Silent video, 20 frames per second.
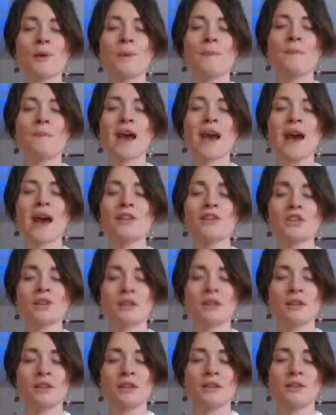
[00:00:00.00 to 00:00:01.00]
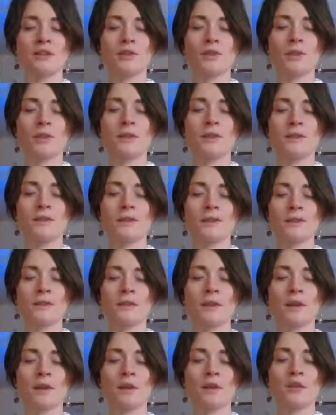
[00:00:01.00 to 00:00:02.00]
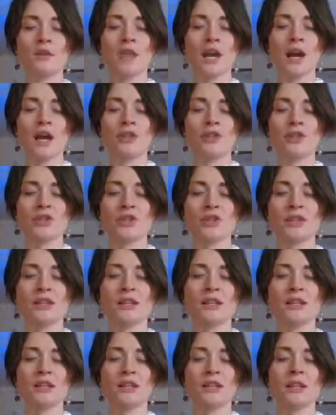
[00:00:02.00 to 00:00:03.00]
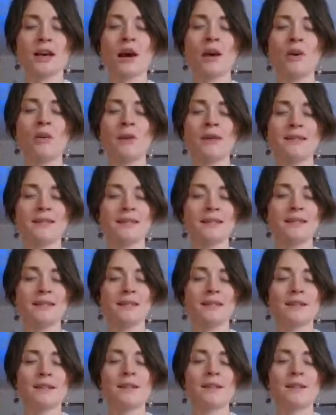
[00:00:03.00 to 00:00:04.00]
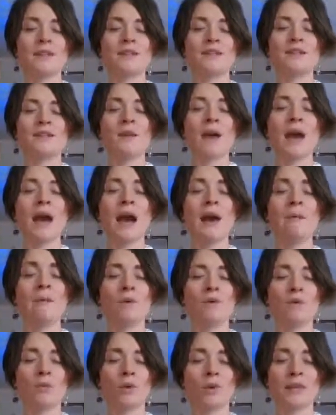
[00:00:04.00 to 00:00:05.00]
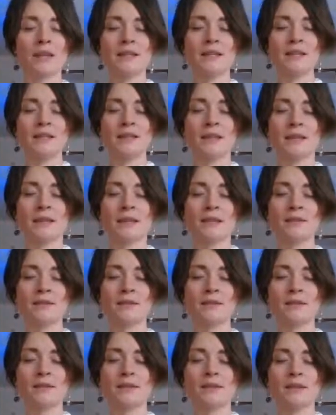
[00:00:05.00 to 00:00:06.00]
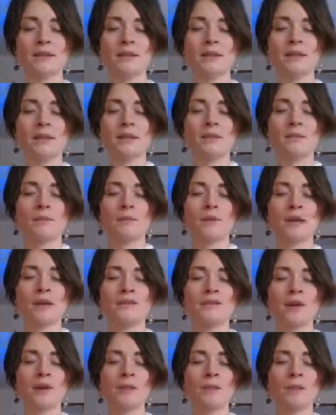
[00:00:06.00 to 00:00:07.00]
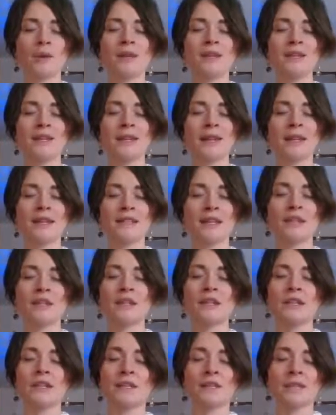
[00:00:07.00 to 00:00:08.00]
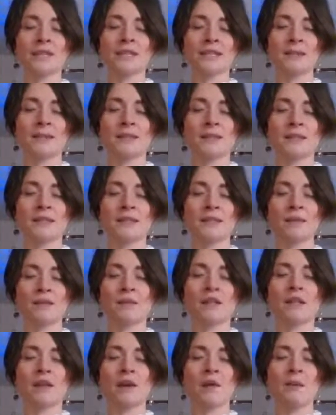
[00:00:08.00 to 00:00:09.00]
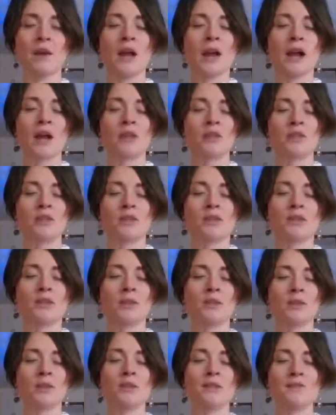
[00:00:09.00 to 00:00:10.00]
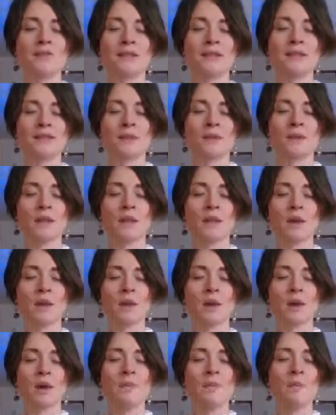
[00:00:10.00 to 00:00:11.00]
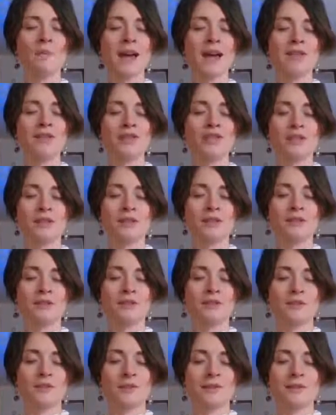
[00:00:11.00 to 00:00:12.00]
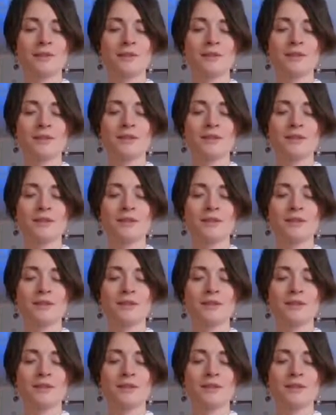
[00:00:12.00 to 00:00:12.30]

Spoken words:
imagining doing something, which actually allow it to happen more easily, because our brain can't tell the difference between something that we're actually doing and something that we're imagining doing.